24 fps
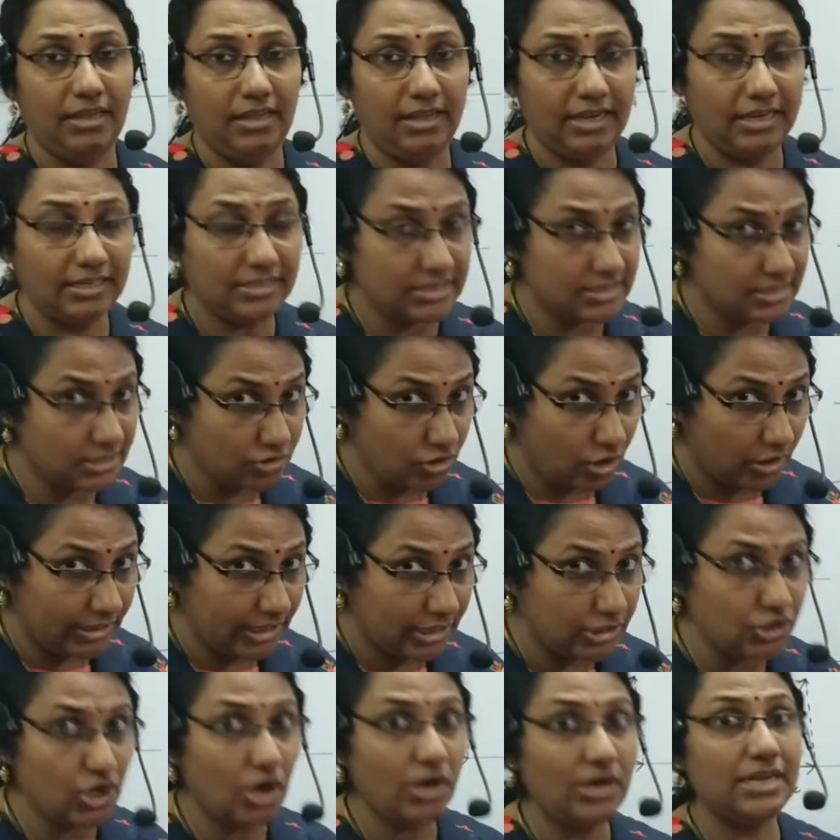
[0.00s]
It is not
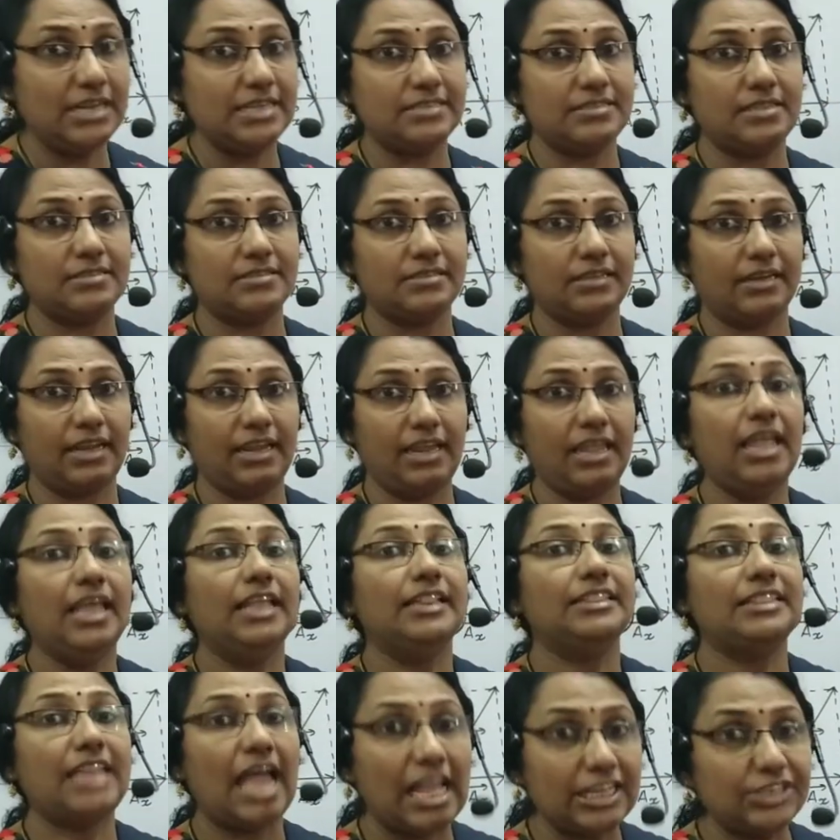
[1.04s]
at all necessary
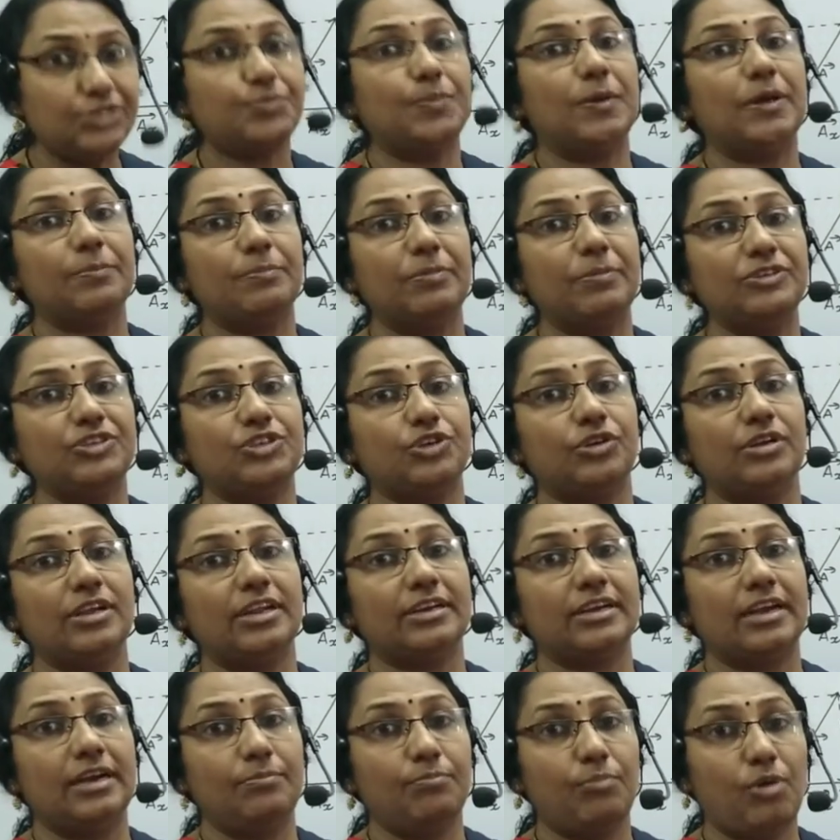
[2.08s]
that perpendicular
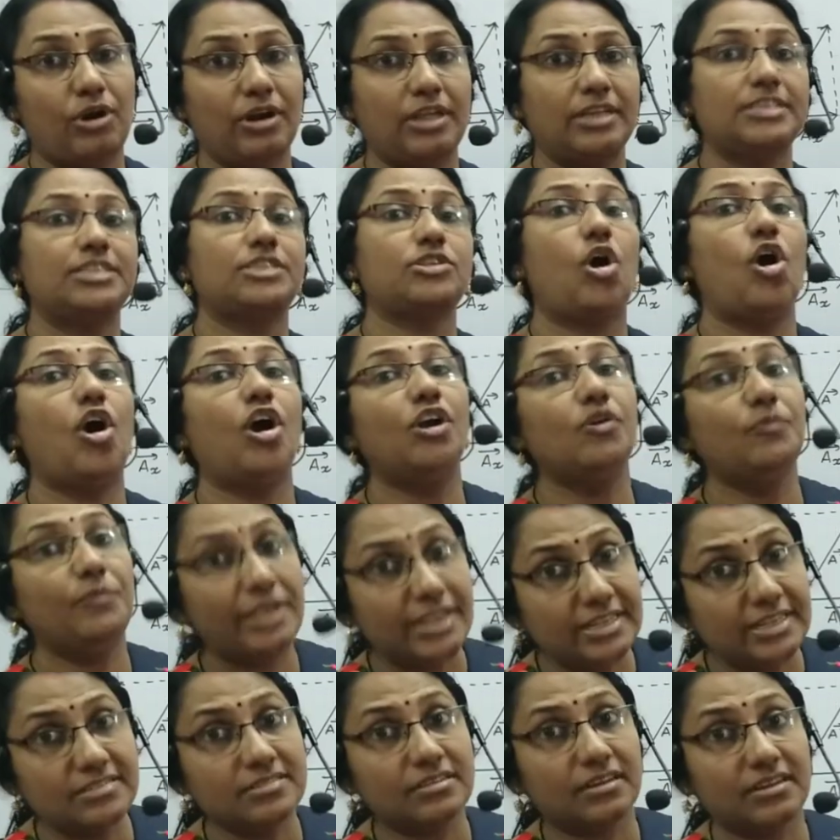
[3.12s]
components
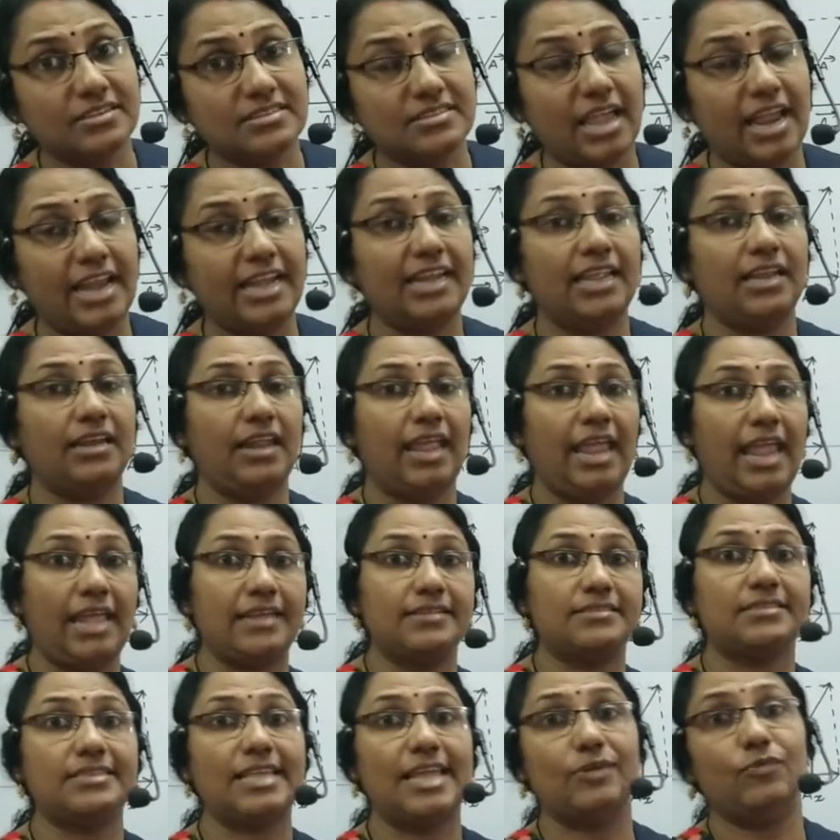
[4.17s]
always reside in
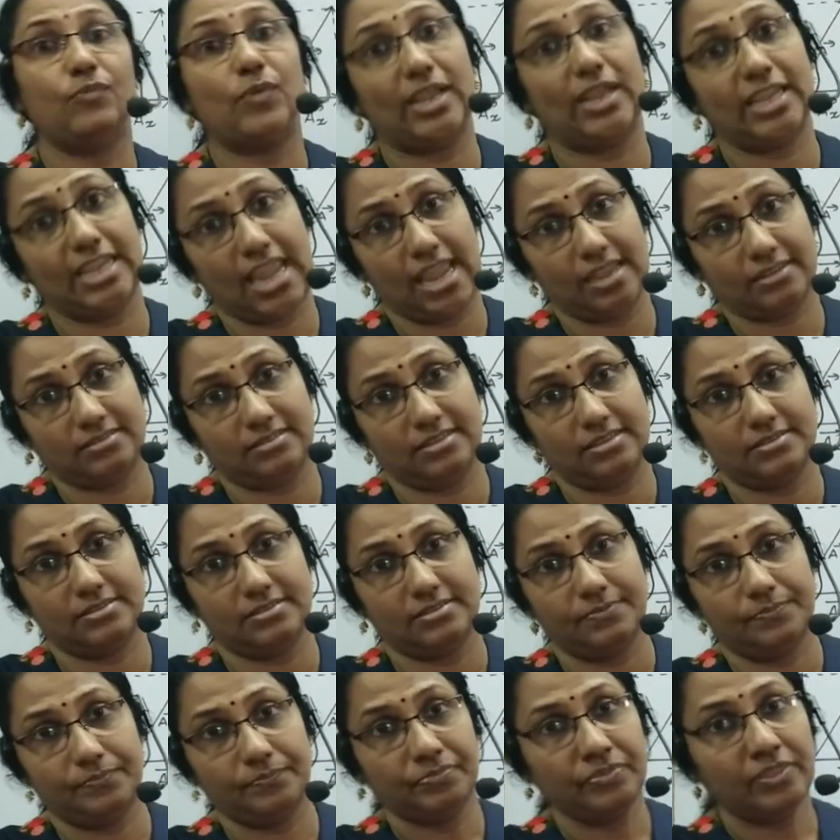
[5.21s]
x and y
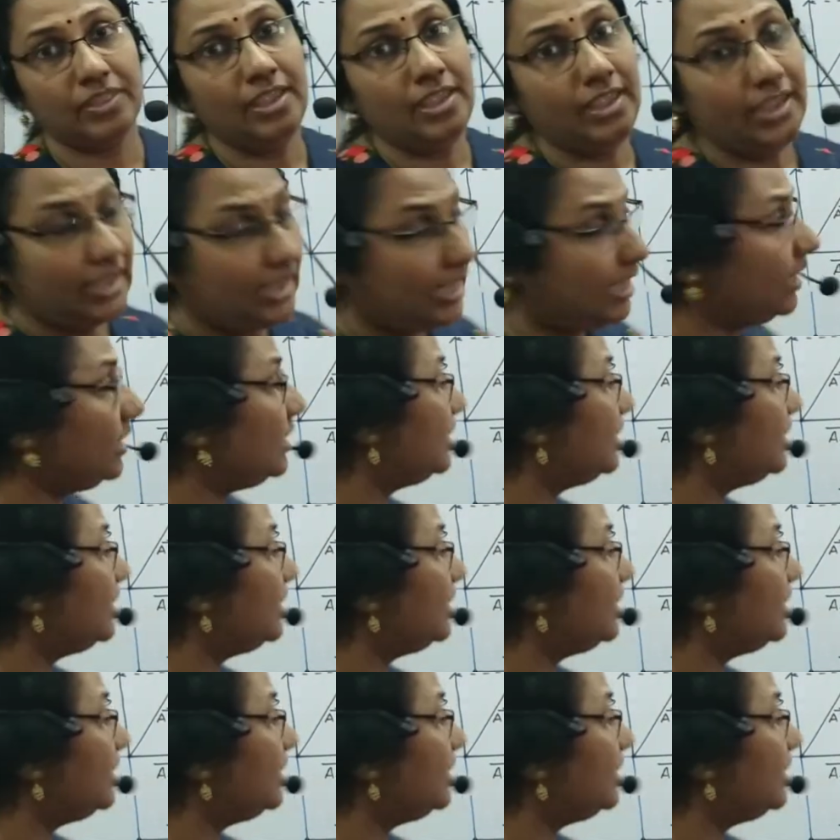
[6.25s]
axis. Here